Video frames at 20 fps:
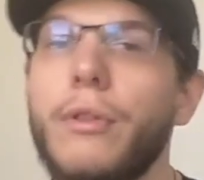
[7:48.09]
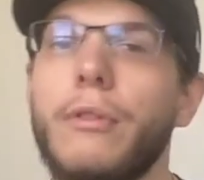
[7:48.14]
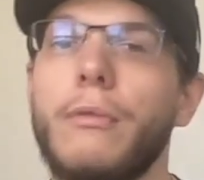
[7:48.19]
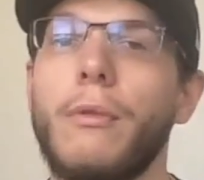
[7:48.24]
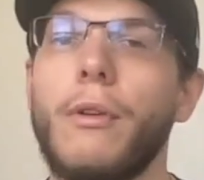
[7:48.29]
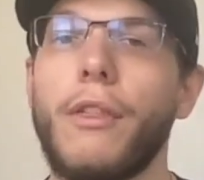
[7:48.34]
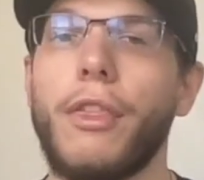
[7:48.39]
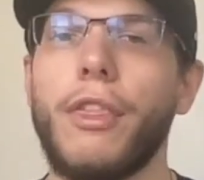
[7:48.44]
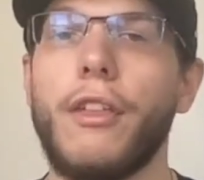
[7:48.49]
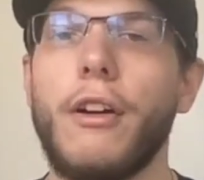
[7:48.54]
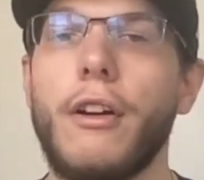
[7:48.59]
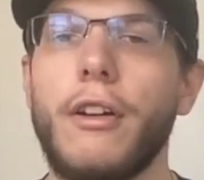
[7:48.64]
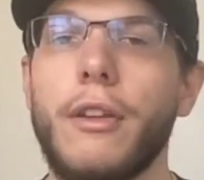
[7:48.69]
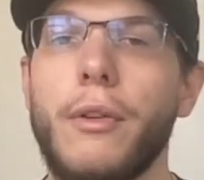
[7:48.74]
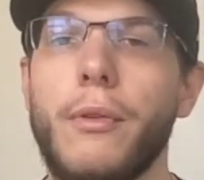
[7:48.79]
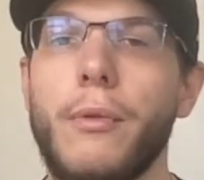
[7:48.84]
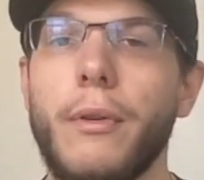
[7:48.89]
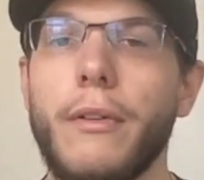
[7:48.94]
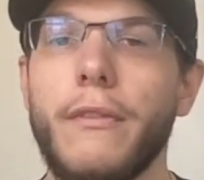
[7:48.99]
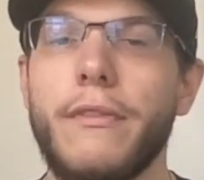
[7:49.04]
You would have thought
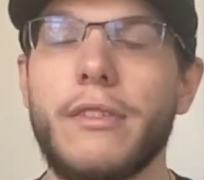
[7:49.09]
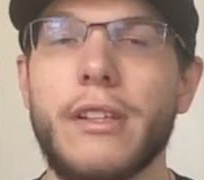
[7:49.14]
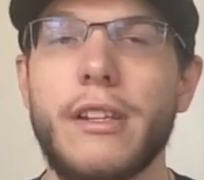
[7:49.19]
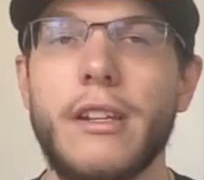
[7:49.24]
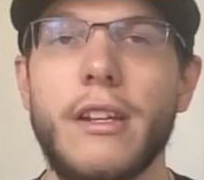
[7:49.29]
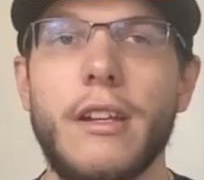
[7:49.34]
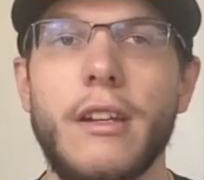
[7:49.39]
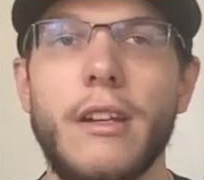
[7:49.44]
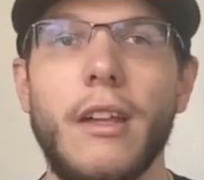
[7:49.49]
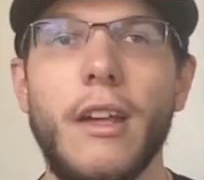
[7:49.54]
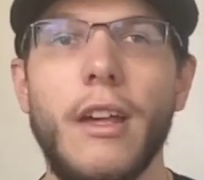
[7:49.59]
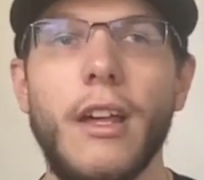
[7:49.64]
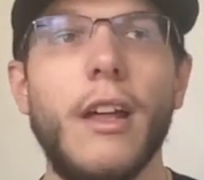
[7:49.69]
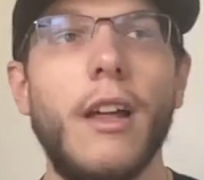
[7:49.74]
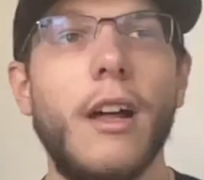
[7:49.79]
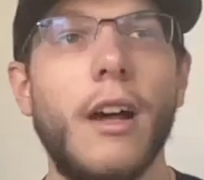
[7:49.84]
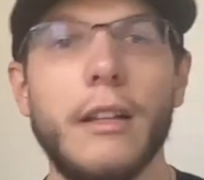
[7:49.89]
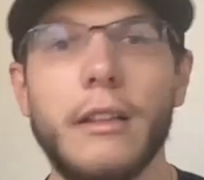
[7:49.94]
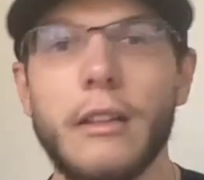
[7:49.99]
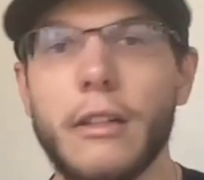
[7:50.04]
you would have seen
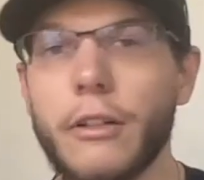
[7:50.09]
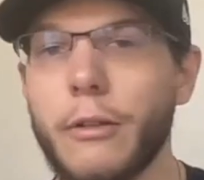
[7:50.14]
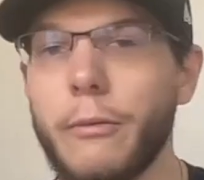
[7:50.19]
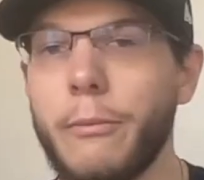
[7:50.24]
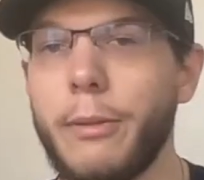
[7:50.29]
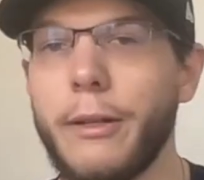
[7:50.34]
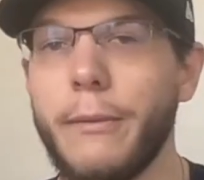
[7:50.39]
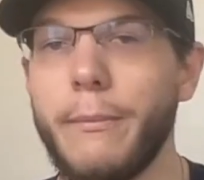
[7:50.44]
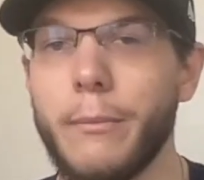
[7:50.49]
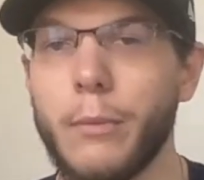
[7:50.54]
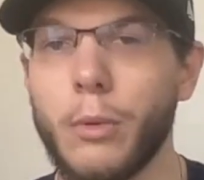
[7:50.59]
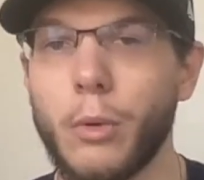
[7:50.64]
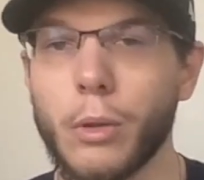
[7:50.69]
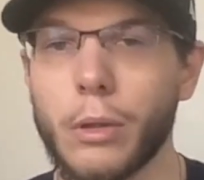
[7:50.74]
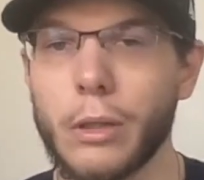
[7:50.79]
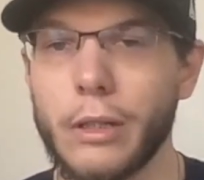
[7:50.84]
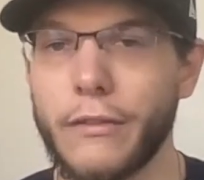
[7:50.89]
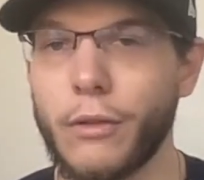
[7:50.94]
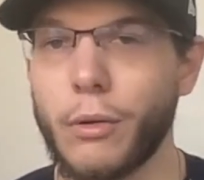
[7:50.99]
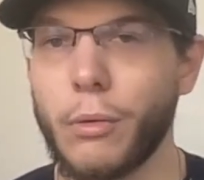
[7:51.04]
a little bit
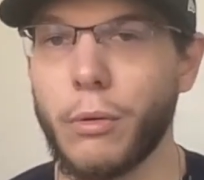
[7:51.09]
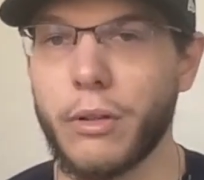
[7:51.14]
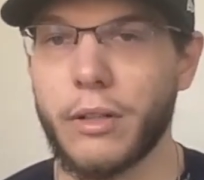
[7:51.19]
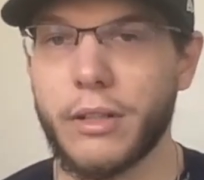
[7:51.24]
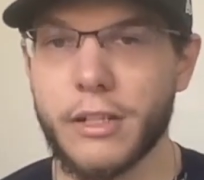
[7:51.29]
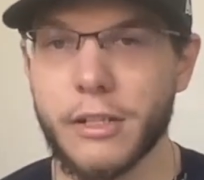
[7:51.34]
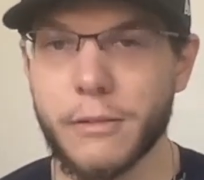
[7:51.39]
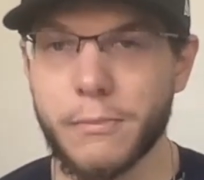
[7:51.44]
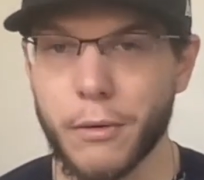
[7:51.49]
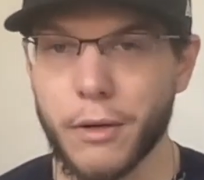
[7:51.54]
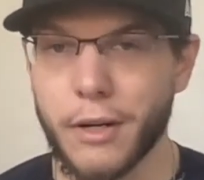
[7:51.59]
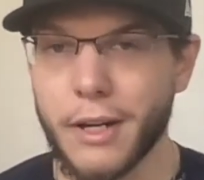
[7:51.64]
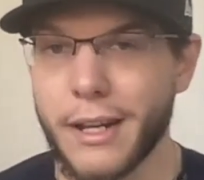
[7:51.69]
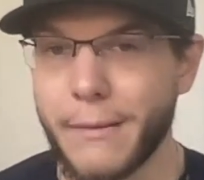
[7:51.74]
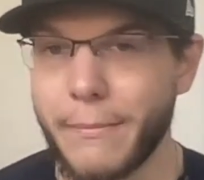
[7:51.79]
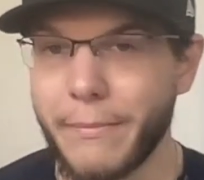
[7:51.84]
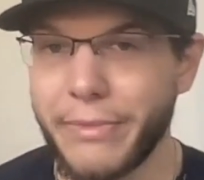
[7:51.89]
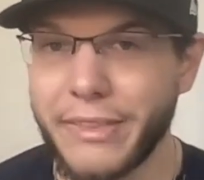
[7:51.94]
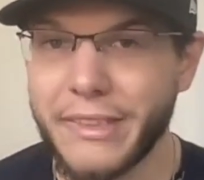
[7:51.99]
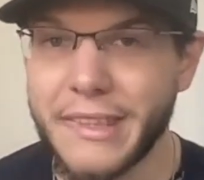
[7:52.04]
more of Cortez
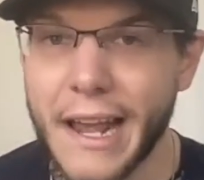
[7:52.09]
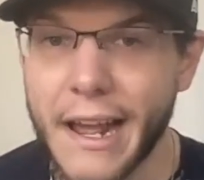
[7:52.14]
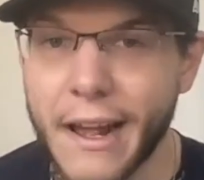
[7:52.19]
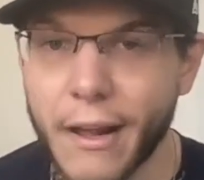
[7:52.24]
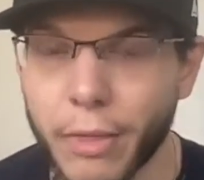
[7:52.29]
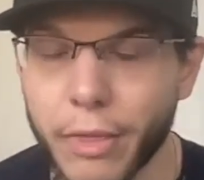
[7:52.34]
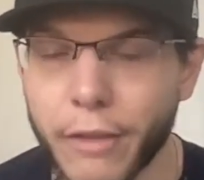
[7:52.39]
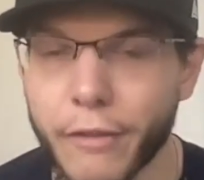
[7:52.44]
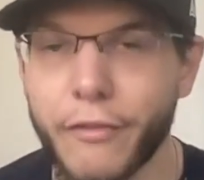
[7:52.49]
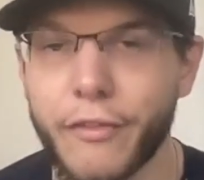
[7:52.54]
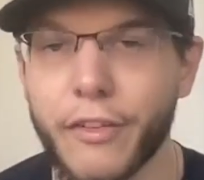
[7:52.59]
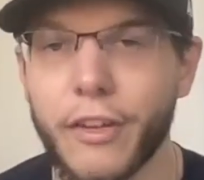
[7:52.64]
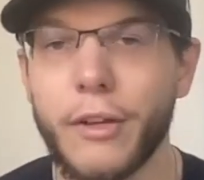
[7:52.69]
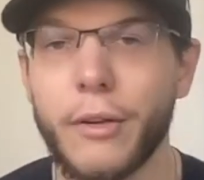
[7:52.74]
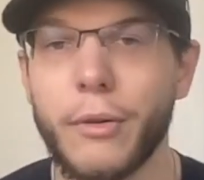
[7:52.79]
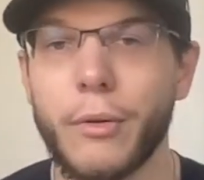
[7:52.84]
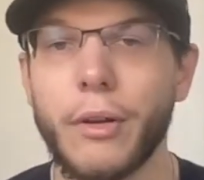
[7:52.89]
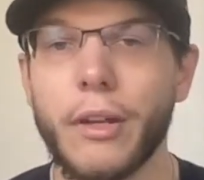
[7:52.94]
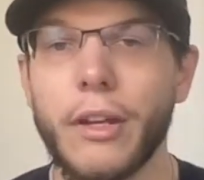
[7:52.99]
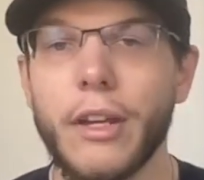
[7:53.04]
Braham down the
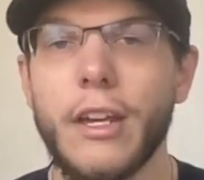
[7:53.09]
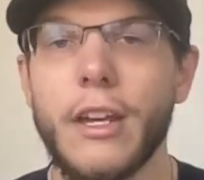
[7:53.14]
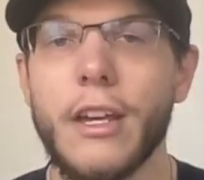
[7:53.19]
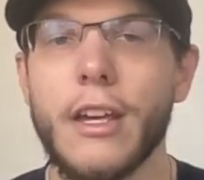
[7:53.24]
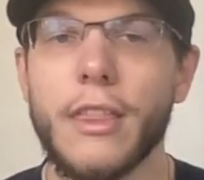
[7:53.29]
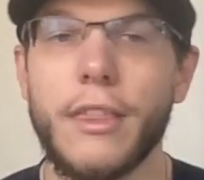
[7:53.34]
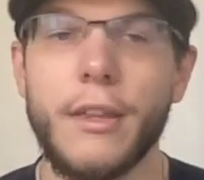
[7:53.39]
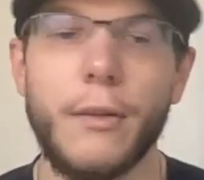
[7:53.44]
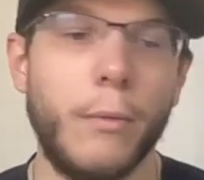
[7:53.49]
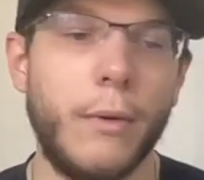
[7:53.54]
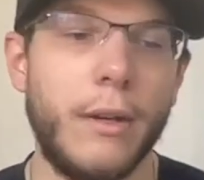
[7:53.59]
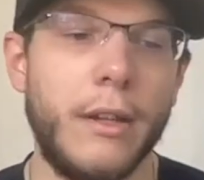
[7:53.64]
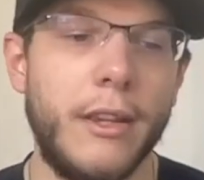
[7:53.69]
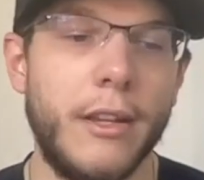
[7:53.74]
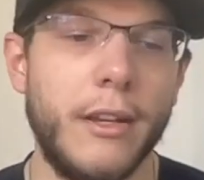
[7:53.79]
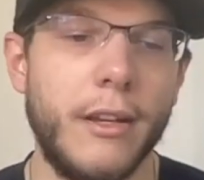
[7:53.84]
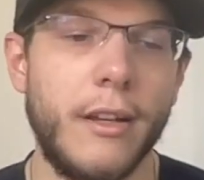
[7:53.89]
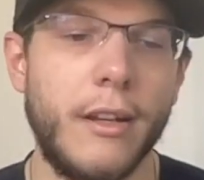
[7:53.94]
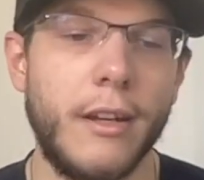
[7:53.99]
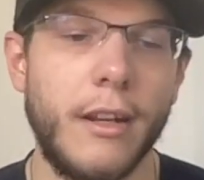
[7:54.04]
field than we
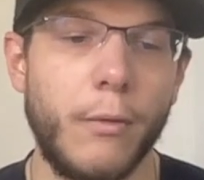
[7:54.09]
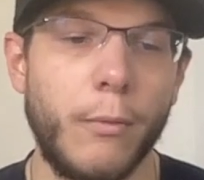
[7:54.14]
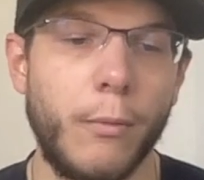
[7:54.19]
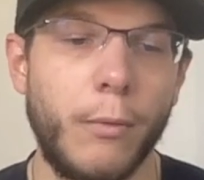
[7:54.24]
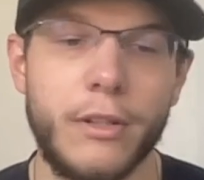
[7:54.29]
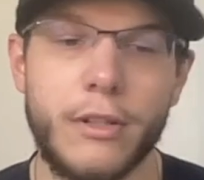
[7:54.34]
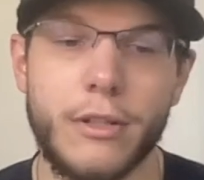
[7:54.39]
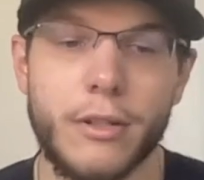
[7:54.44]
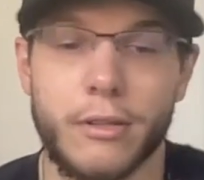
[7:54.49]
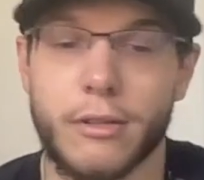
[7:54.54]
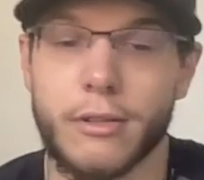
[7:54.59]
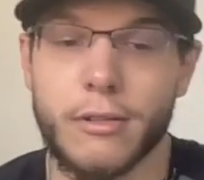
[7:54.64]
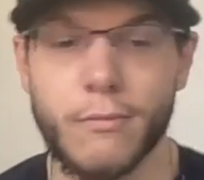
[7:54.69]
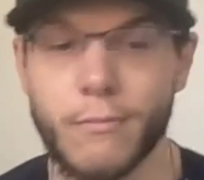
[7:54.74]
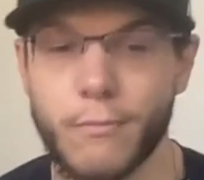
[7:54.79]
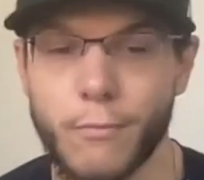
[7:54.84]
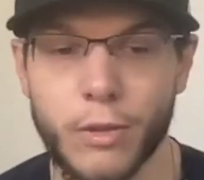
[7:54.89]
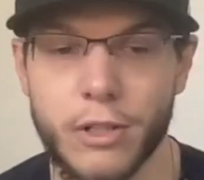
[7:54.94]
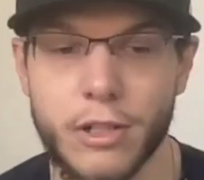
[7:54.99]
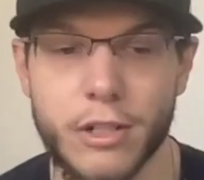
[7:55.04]
did, and we just
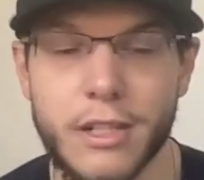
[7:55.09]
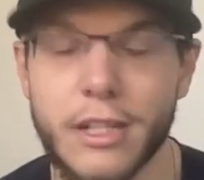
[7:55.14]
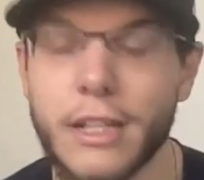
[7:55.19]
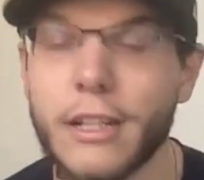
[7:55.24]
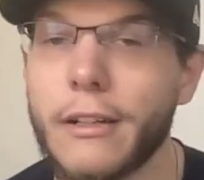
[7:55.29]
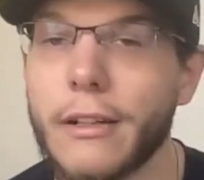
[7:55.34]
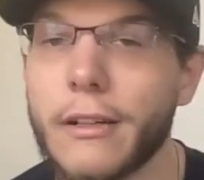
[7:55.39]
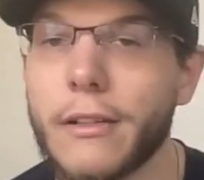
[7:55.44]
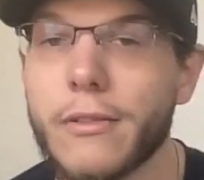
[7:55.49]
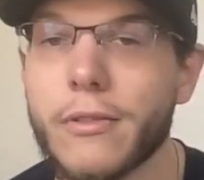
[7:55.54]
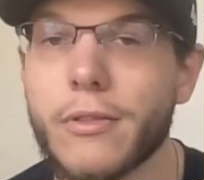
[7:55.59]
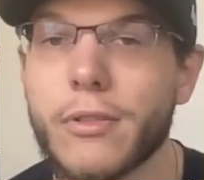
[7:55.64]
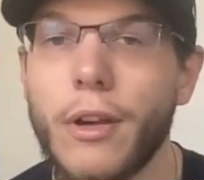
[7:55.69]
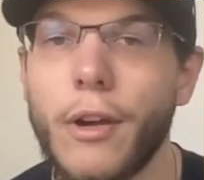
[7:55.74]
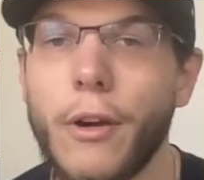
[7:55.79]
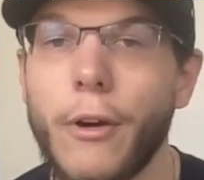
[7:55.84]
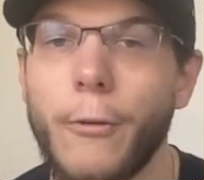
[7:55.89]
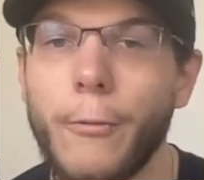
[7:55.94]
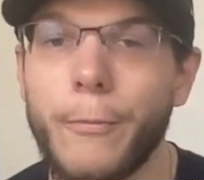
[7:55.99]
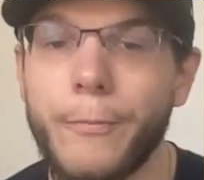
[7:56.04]
didn't.
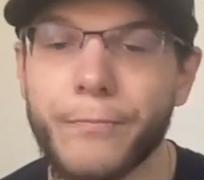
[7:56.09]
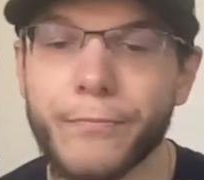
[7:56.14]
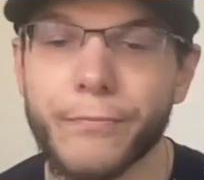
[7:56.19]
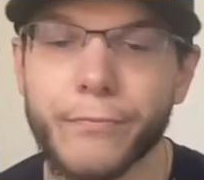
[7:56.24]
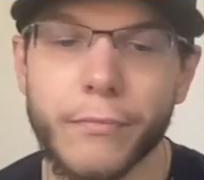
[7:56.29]
So